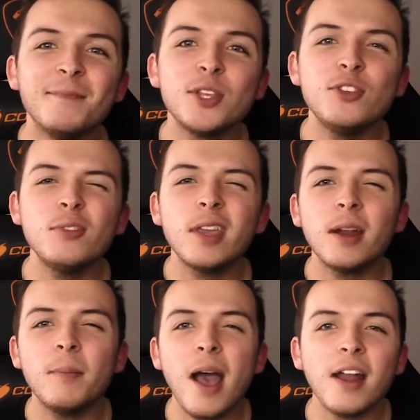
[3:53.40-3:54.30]
you get
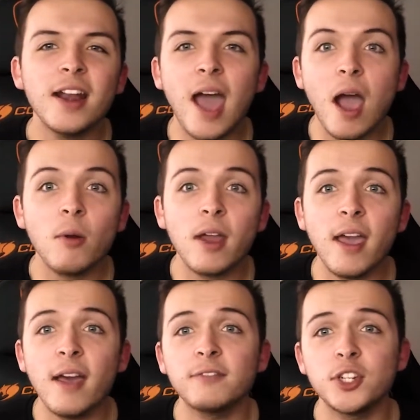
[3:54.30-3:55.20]
about an hour and a
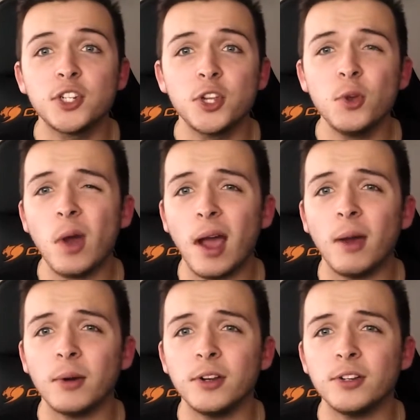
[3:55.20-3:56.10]
half to 2
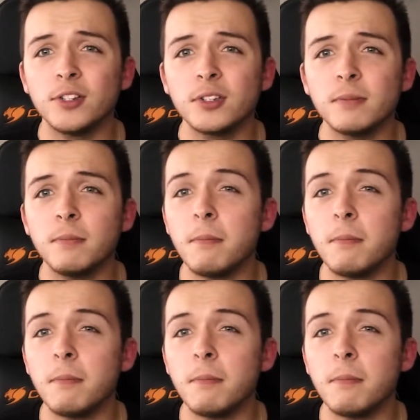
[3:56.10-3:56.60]
hours